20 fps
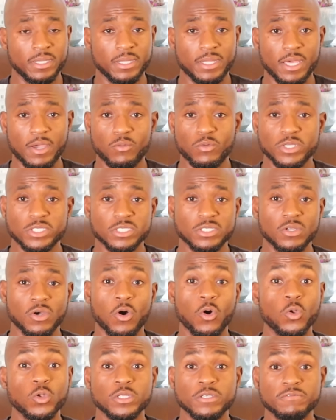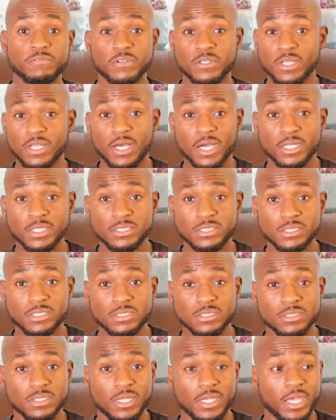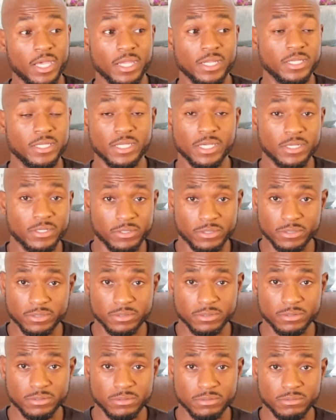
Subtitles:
That wasn't only for lunch and dinner.